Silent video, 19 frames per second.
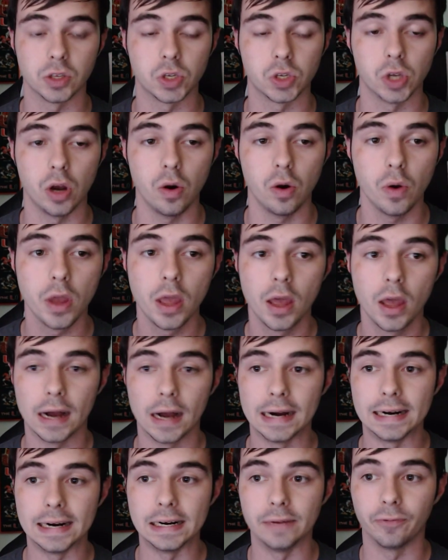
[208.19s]
So
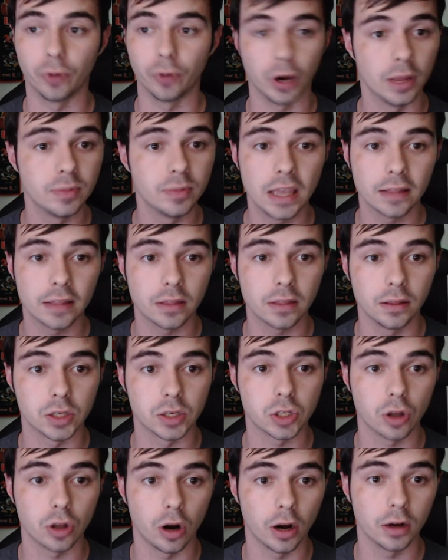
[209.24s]
for him to get the
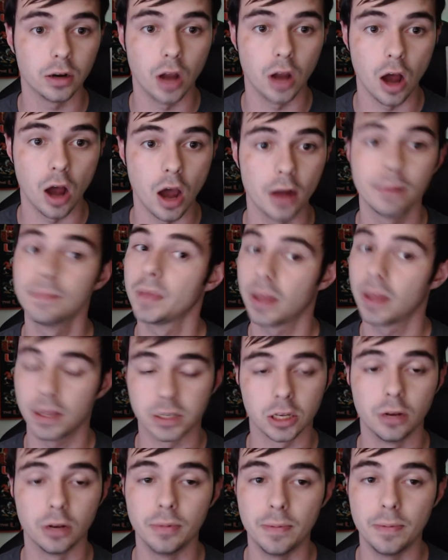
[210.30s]
start nod,
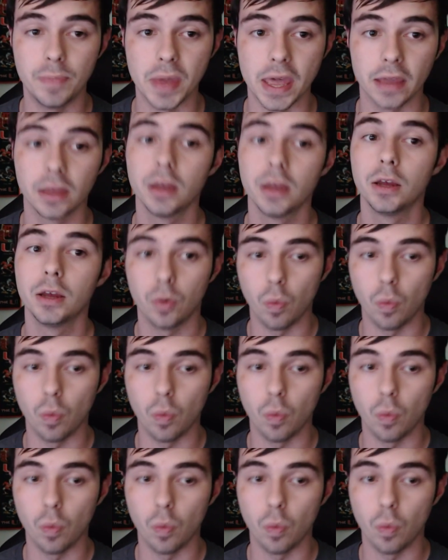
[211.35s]
it's going to be big.